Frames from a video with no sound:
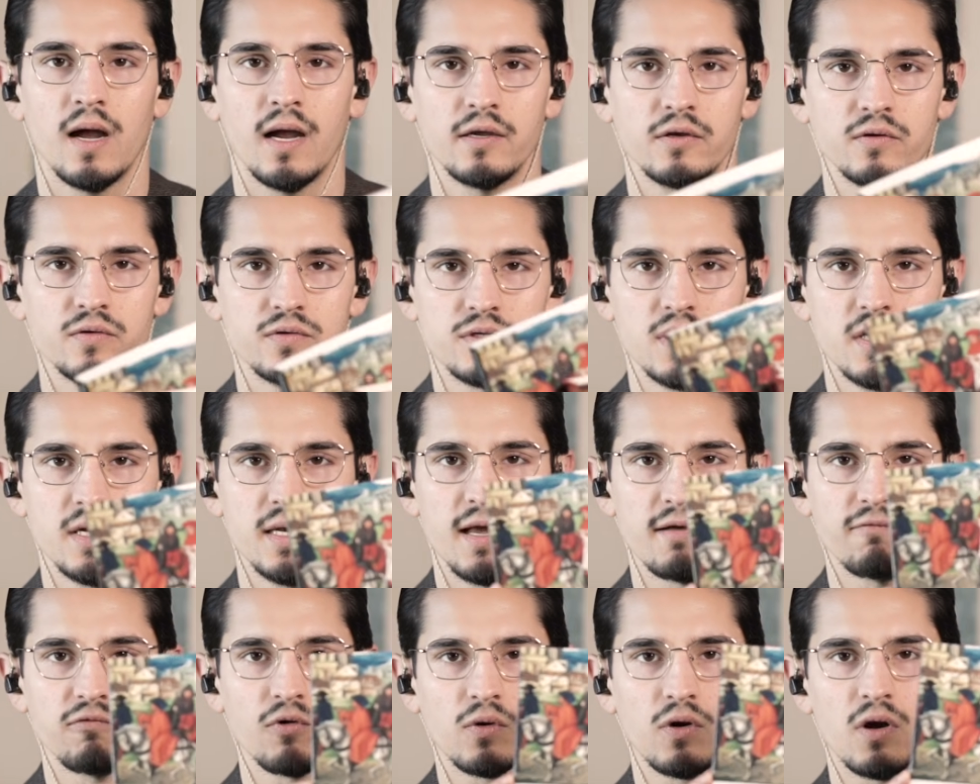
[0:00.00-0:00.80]
I used the
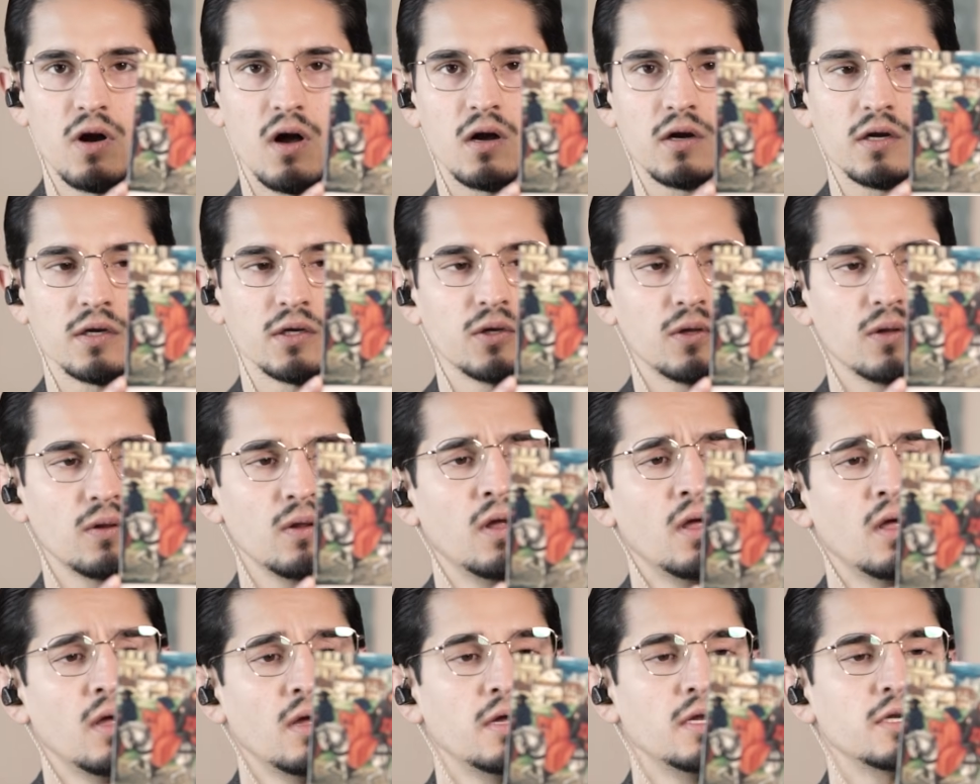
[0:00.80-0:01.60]
Neville Coggill
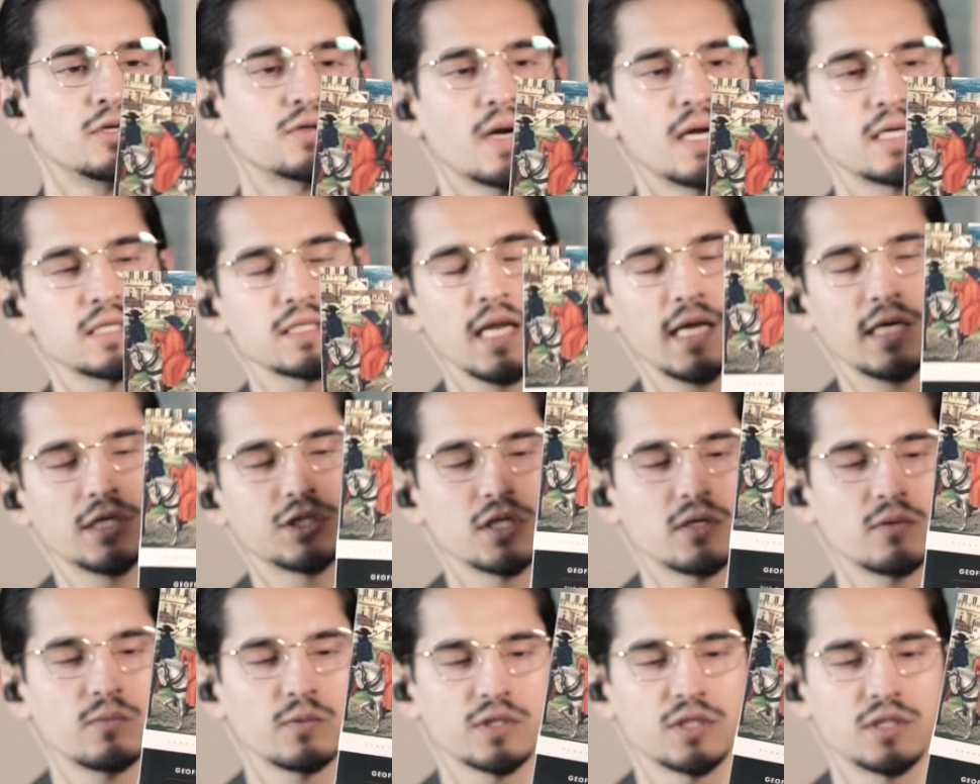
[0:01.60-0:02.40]

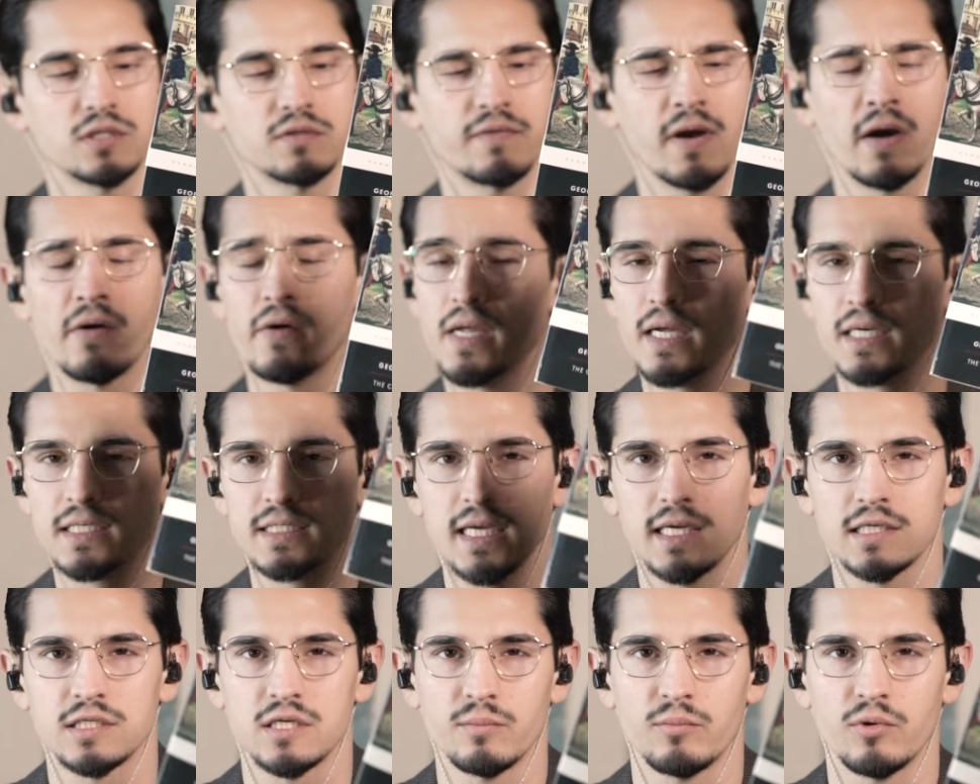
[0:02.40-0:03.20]
translation, which is very
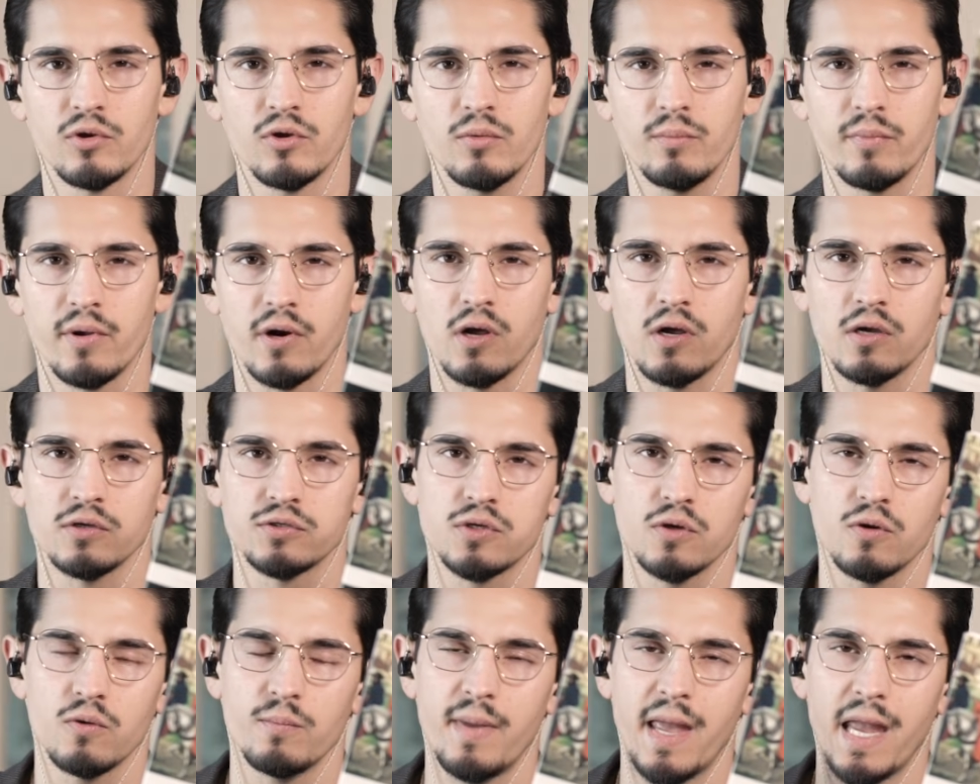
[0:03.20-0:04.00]
accessible, but
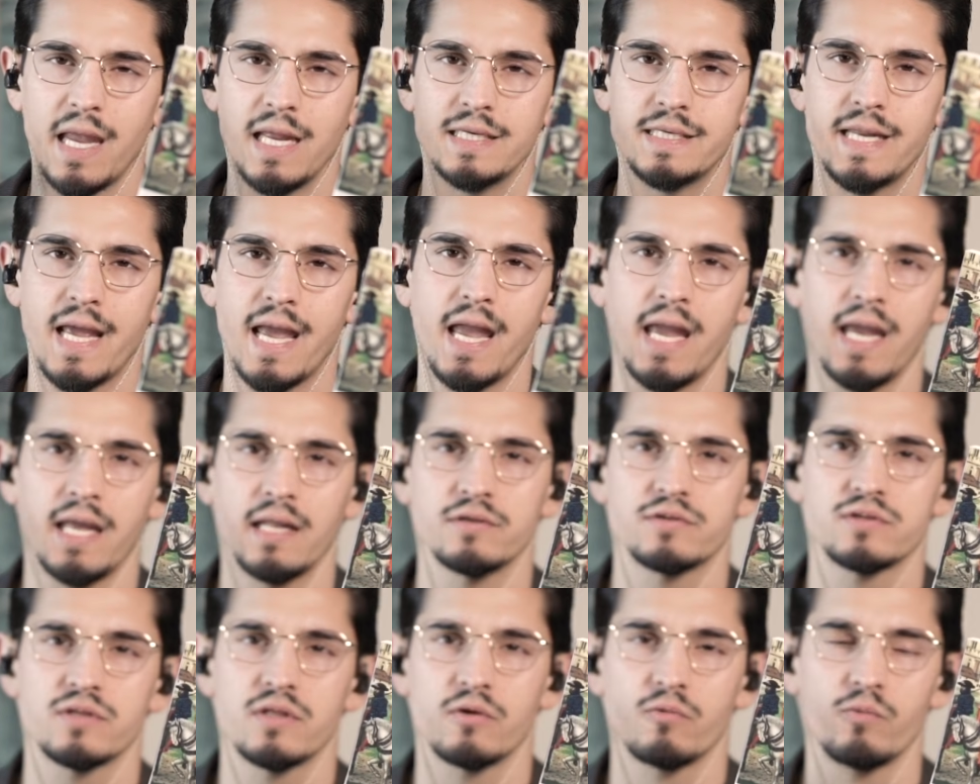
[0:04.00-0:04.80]
also
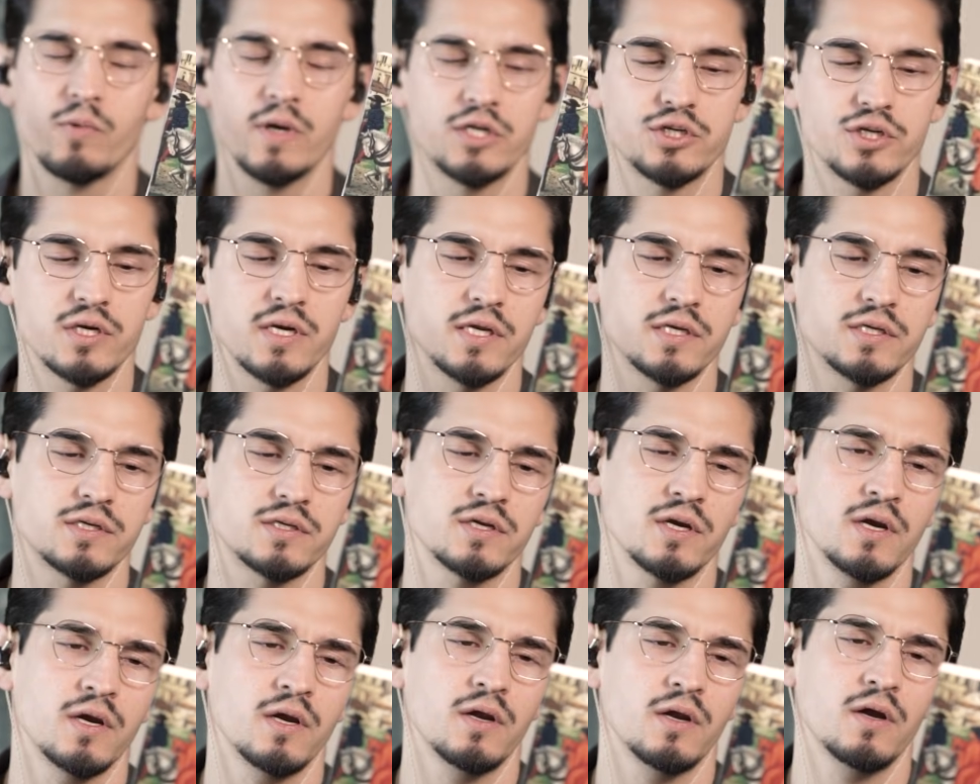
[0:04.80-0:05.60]
maintains the
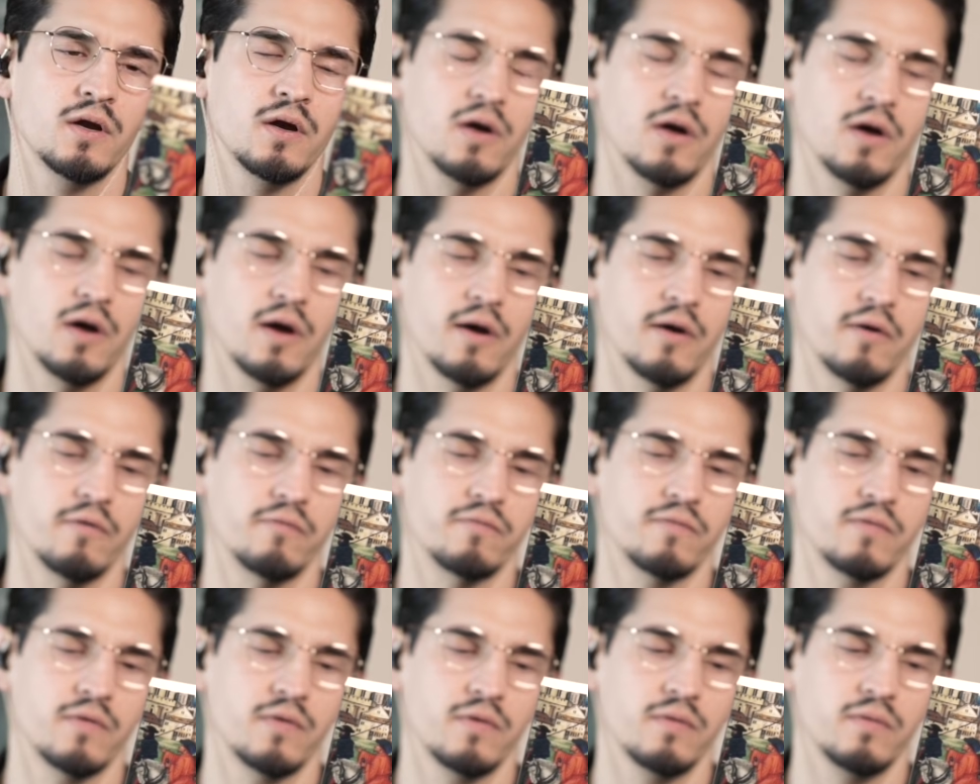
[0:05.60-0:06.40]
richness
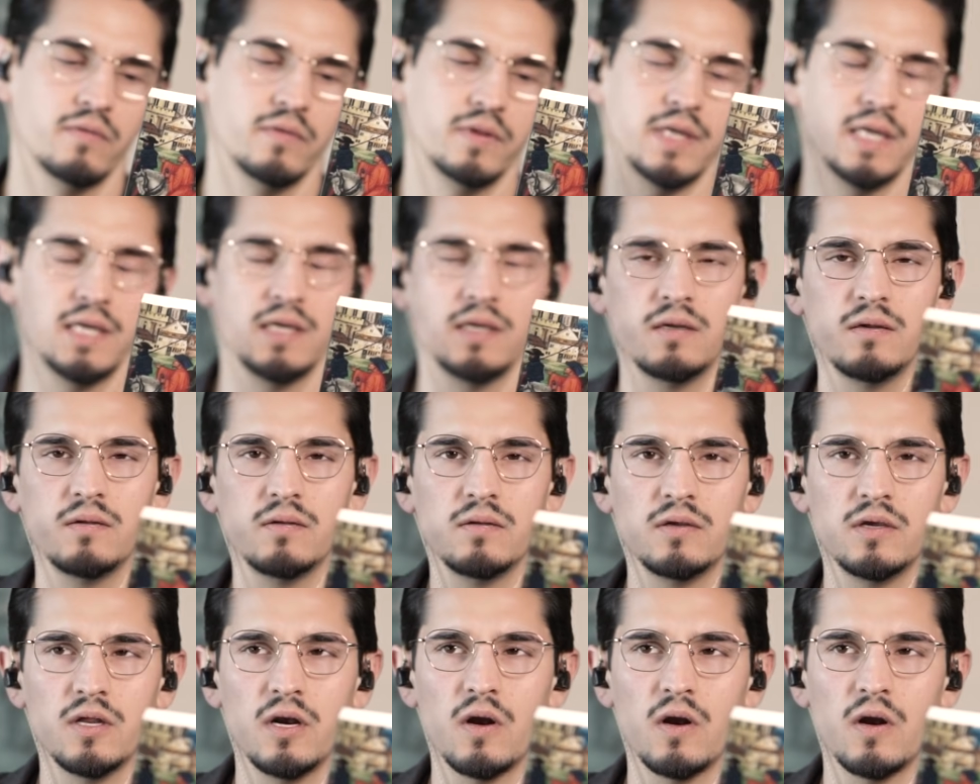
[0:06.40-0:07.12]
of the,